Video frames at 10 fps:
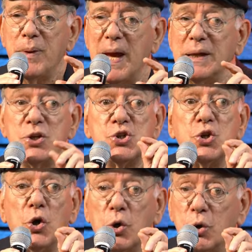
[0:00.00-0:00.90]
and
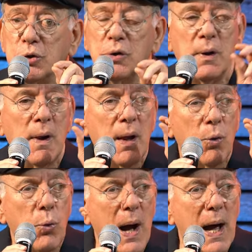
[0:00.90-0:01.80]
short.
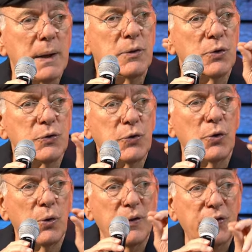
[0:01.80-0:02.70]
1 to
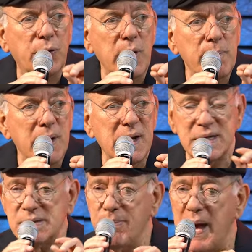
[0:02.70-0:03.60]
2 and 3
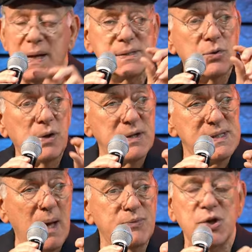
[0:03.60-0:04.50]
minutes max on a
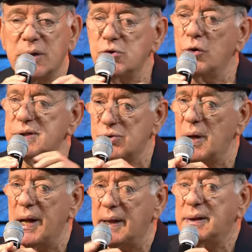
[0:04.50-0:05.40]
subject. So it's
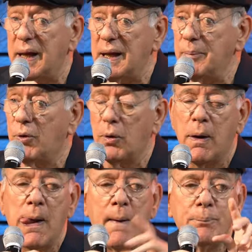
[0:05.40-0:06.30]
really attainable.
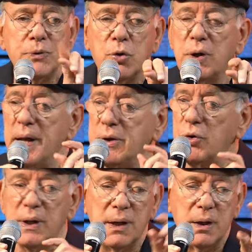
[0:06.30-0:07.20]
You click, you
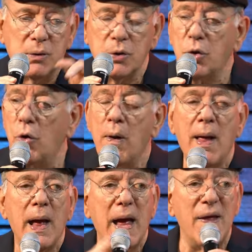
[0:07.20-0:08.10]
can hear, you go.
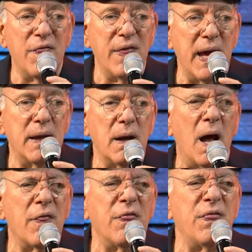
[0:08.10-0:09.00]
And then
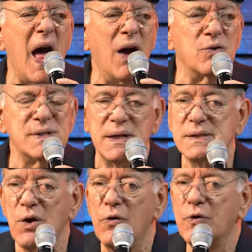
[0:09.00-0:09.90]

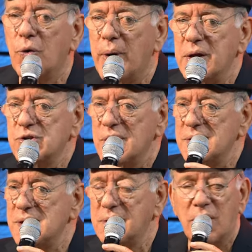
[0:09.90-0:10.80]
thousands of
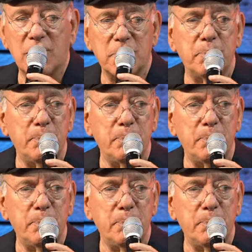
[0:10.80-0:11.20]
corrections that are